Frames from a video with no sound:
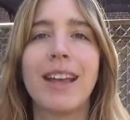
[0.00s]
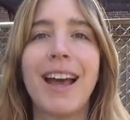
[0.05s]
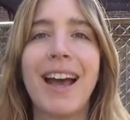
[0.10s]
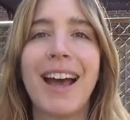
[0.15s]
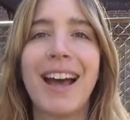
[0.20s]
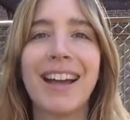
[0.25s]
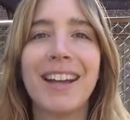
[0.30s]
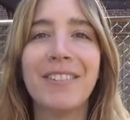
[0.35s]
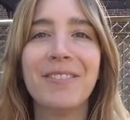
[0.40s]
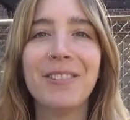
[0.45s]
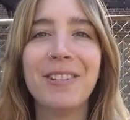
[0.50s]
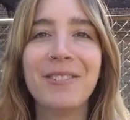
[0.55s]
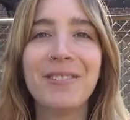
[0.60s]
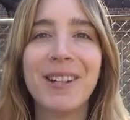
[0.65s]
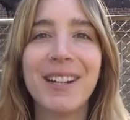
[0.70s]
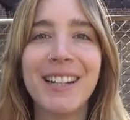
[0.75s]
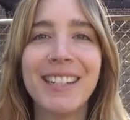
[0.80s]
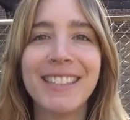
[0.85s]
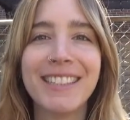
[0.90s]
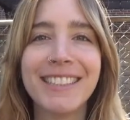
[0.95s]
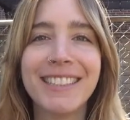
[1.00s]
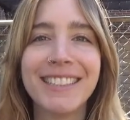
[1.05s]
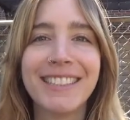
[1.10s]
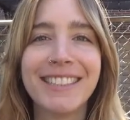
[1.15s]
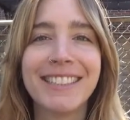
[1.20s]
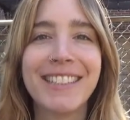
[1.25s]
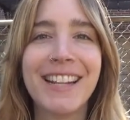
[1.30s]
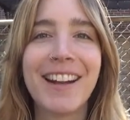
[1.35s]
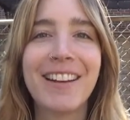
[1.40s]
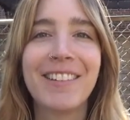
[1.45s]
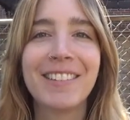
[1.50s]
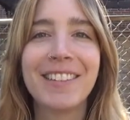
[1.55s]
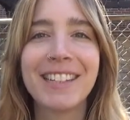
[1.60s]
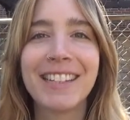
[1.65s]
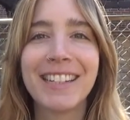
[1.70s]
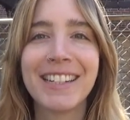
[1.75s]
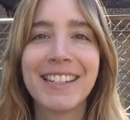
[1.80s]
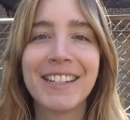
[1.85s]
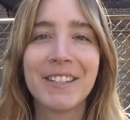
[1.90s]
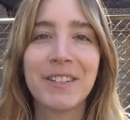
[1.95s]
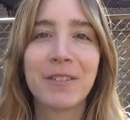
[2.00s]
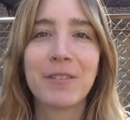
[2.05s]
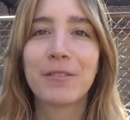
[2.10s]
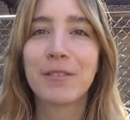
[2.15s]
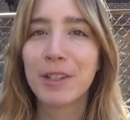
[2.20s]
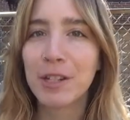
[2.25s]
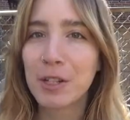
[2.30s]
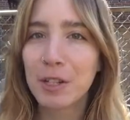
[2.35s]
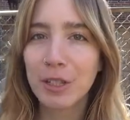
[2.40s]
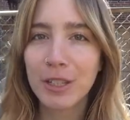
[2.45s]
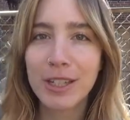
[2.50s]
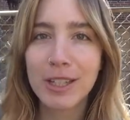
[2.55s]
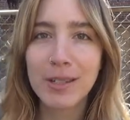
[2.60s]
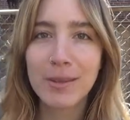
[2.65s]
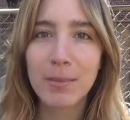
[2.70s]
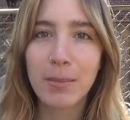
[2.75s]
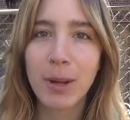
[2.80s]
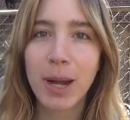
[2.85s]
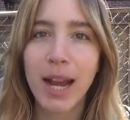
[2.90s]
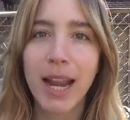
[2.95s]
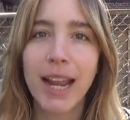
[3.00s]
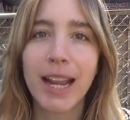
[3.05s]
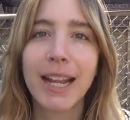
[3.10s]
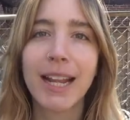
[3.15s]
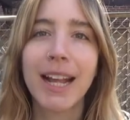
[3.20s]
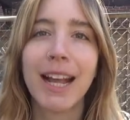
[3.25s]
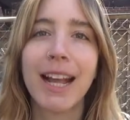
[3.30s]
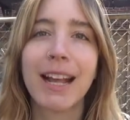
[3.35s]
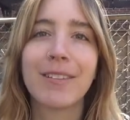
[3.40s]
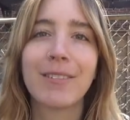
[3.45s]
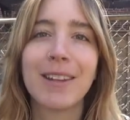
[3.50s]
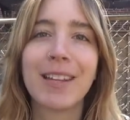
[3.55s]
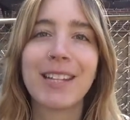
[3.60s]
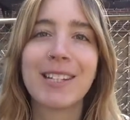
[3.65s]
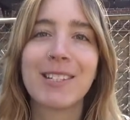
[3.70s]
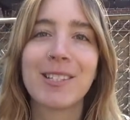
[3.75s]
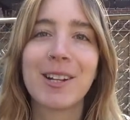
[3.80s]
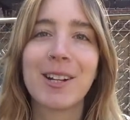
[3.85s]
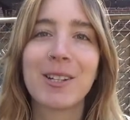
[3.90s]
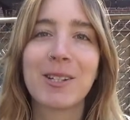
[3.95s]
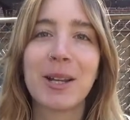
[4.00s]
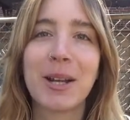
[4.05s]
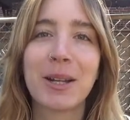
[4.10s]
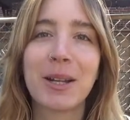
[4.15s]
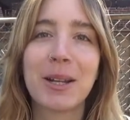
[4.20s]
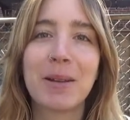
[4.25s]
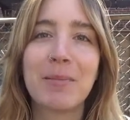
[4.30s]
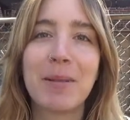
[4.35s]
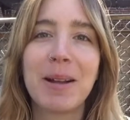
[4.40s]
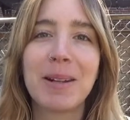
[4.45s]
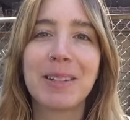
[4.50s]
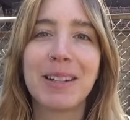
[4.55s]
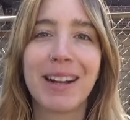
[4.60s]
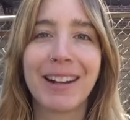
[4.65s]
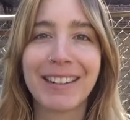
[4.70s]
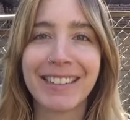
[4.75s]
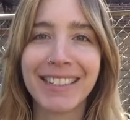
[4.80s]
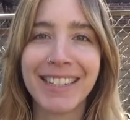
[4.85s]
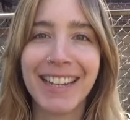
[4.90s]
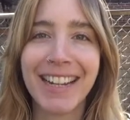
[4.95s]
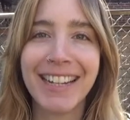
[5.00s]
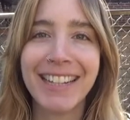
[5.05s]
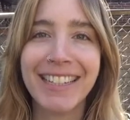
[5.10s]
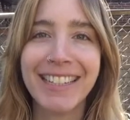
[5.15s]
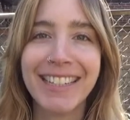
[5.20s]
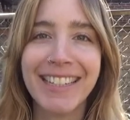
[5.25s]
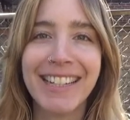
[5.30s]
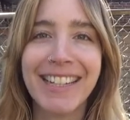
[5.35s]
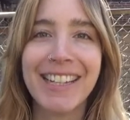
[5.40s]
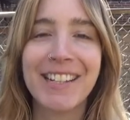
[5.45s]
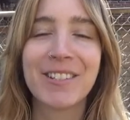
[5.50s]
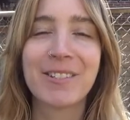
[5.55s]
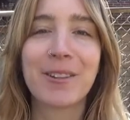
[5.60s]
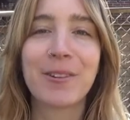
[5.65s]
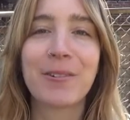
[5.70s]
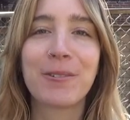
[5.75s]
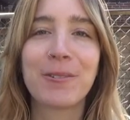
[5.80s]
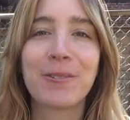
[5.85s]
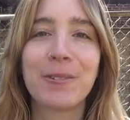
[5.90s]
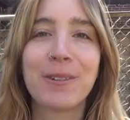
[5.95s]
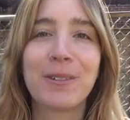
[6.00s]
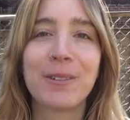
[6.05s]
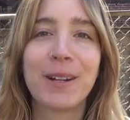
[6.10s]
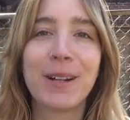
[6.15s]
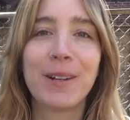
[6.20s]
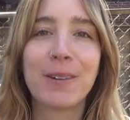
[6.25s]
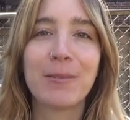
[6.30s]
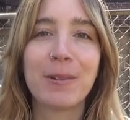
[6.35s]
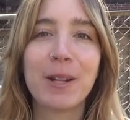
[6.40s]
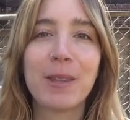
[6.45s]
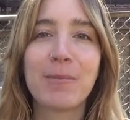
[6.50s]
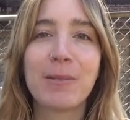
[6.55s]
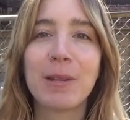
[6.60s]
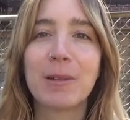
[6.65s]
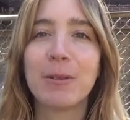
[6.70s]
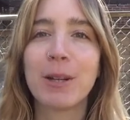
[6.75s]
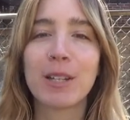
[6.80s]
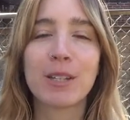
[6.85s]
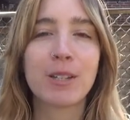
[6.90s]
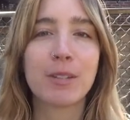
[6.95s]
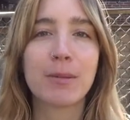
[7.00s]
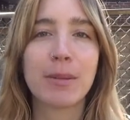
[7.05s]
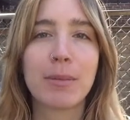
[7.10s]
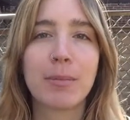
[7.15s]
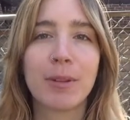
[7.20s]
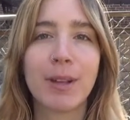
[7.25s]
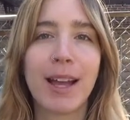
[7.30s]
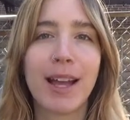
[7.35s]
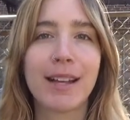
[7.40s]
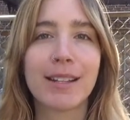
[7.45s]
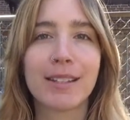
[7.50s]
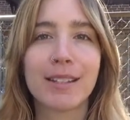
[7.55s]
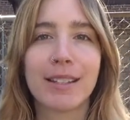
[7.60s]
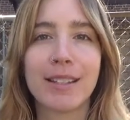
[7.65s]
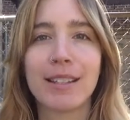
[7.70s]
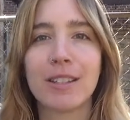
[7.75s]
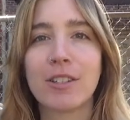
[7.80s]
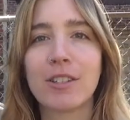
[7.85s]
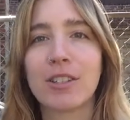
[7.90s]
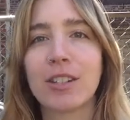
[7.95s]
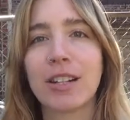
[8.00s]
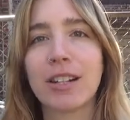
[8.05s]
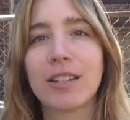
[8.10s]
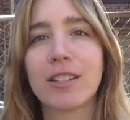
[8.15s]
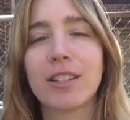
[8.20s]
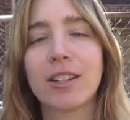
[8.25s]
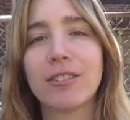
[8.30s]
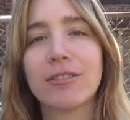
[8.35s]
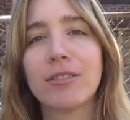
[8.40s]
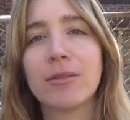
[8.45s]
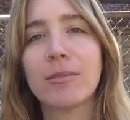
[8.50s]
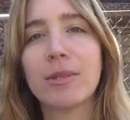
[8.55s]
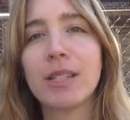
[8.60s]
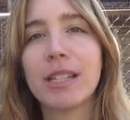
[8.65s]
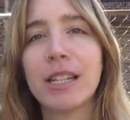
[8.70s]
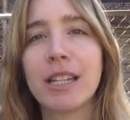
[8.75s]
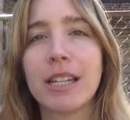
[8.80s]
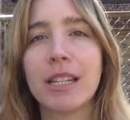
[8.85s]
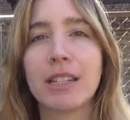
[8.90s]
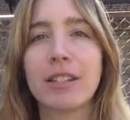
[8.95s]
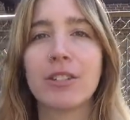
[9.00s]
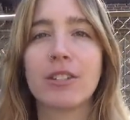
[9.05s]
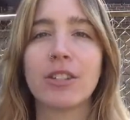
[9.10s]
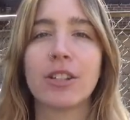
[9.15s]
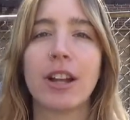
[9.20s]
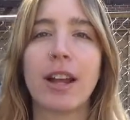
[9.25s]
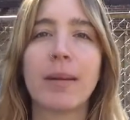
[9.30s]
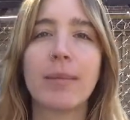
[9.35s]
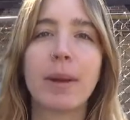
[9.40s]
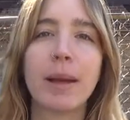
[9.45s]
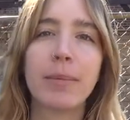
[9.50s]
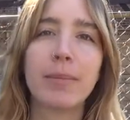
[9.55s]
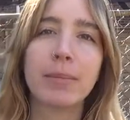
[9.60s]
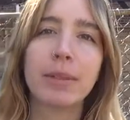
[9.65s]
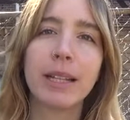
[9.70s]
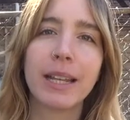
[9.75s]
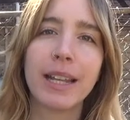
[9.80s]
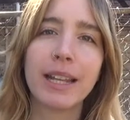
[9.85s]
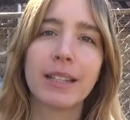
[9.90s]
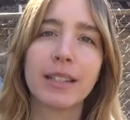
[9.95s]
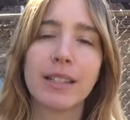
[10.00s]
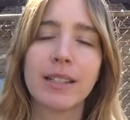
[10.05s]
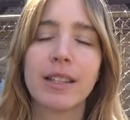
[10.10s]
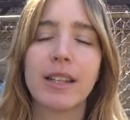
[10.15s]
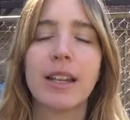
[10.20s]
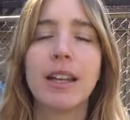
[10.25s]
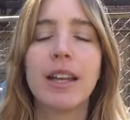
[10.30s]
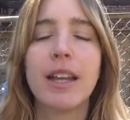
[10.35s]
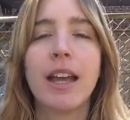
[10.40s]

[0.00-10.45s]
Hi everyone! Now that it is officially spring, we can start talking about gardening. So one of the big questions people ask is, should I start from seed? Should I buy plants?